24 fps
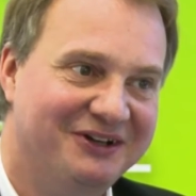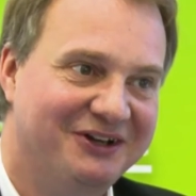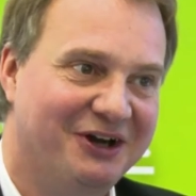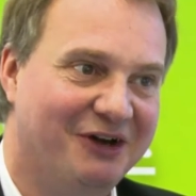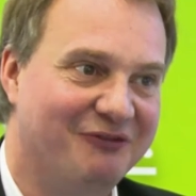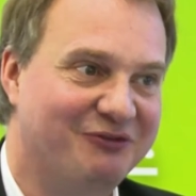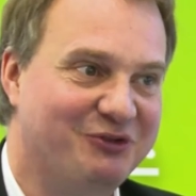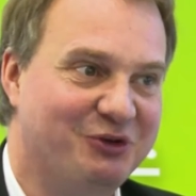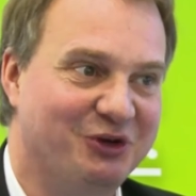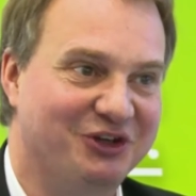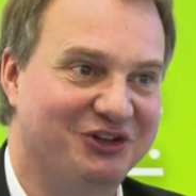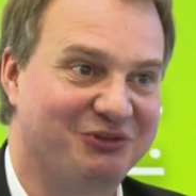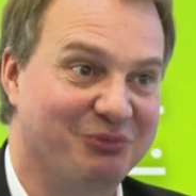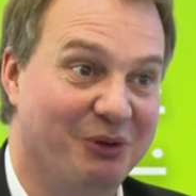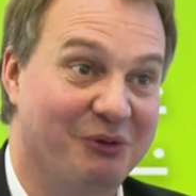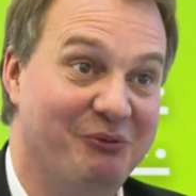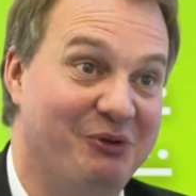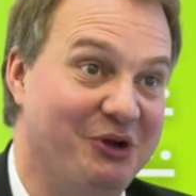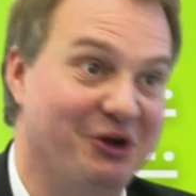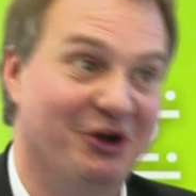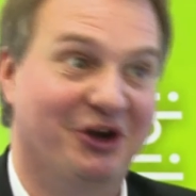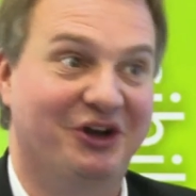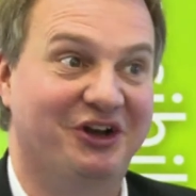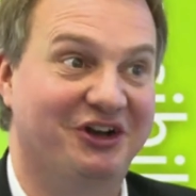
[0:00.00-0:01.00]
Of course, when
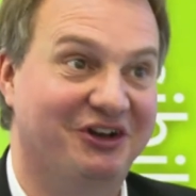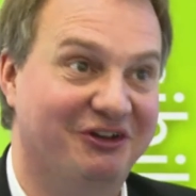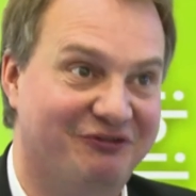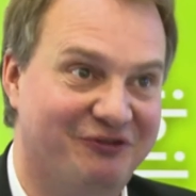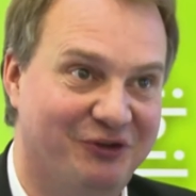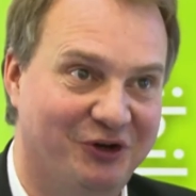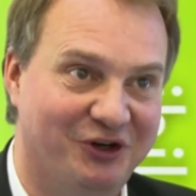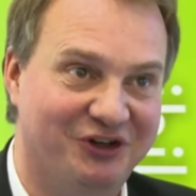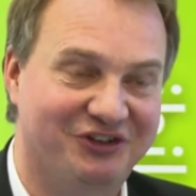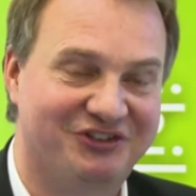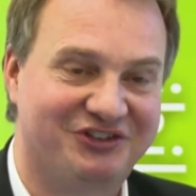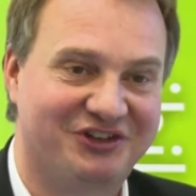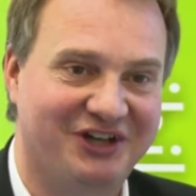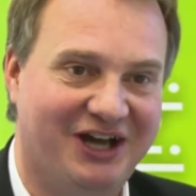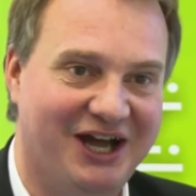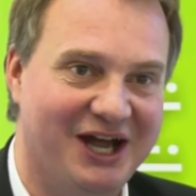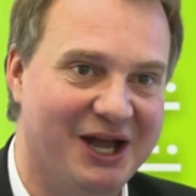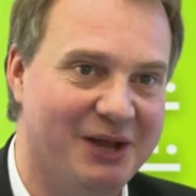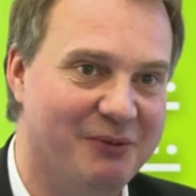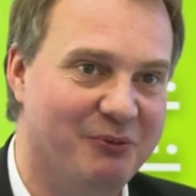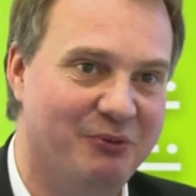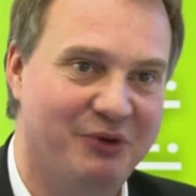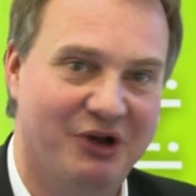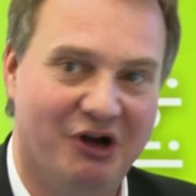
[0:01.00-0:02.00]
we heard it the first
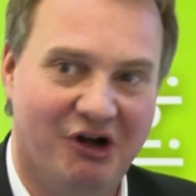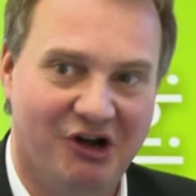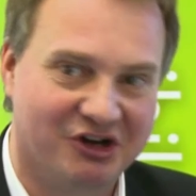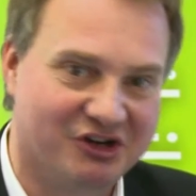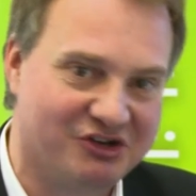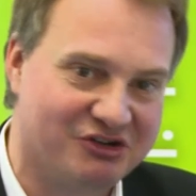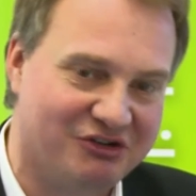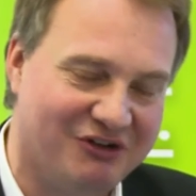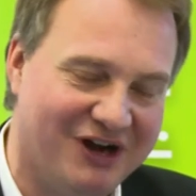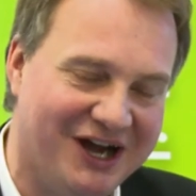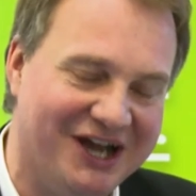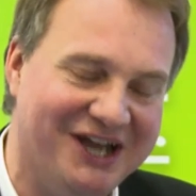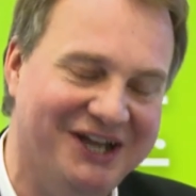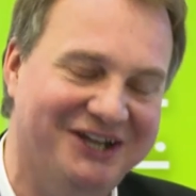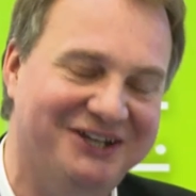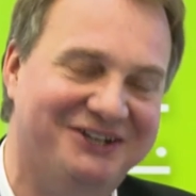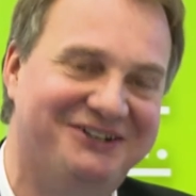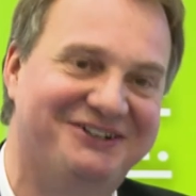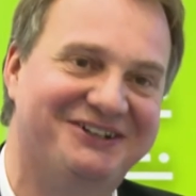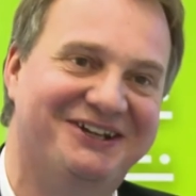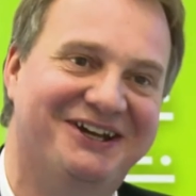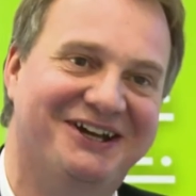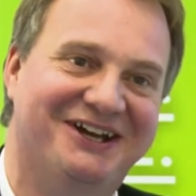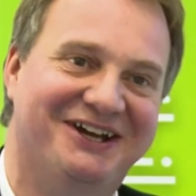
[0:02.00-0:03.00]
time, we all cried.
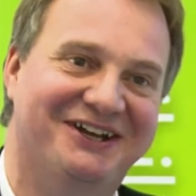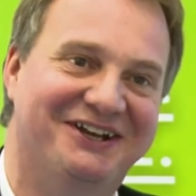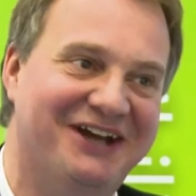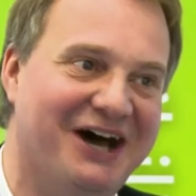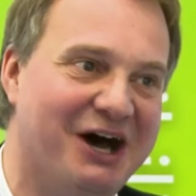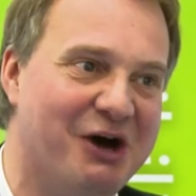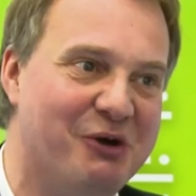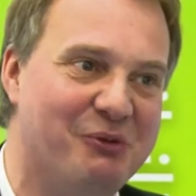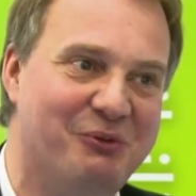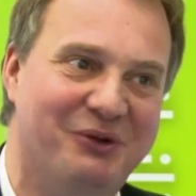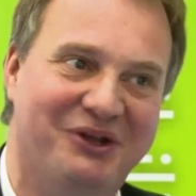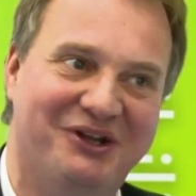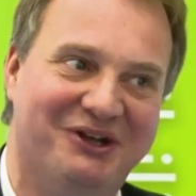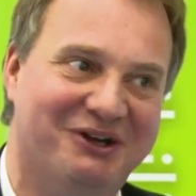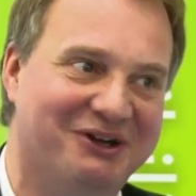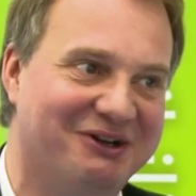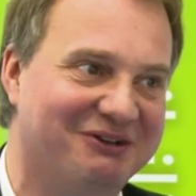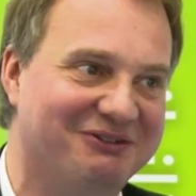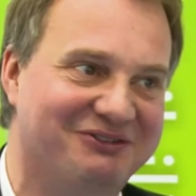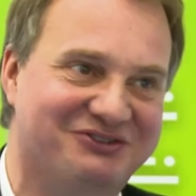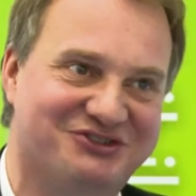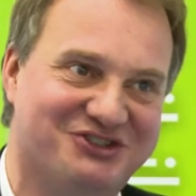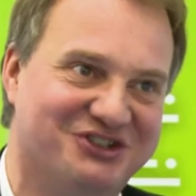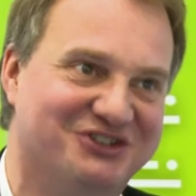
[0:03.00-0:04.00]
Uh, now we
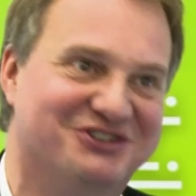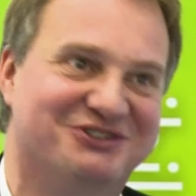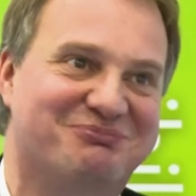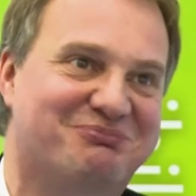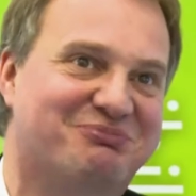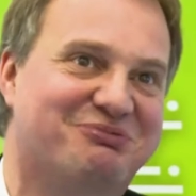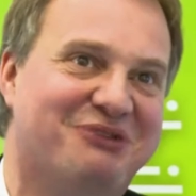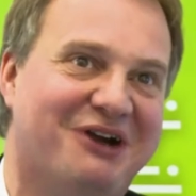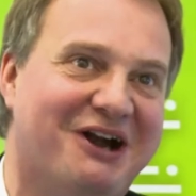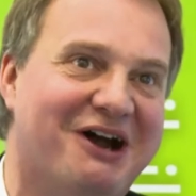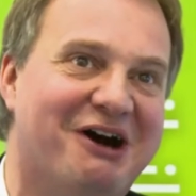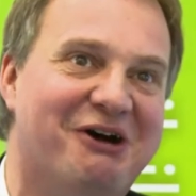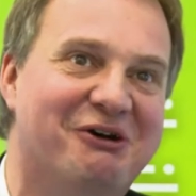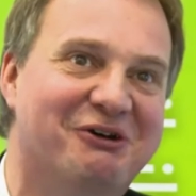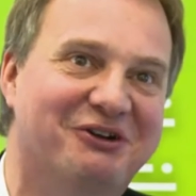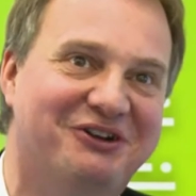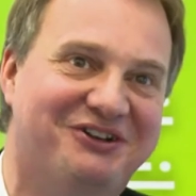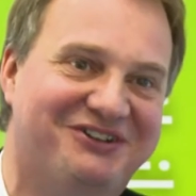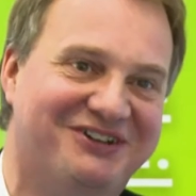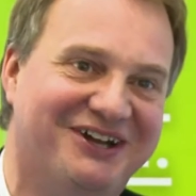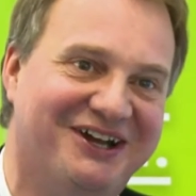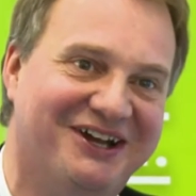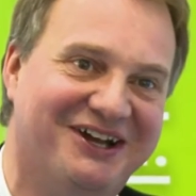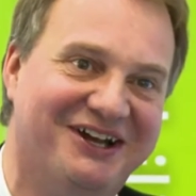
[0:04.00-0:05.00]
are just proud
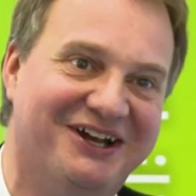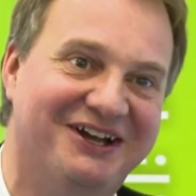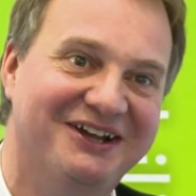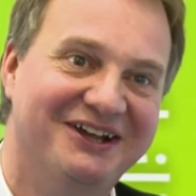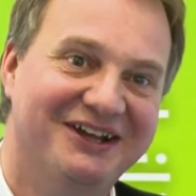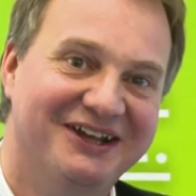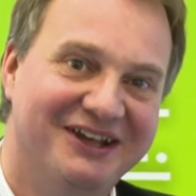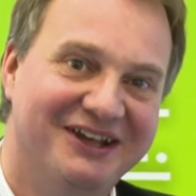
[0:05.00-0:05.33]
uh,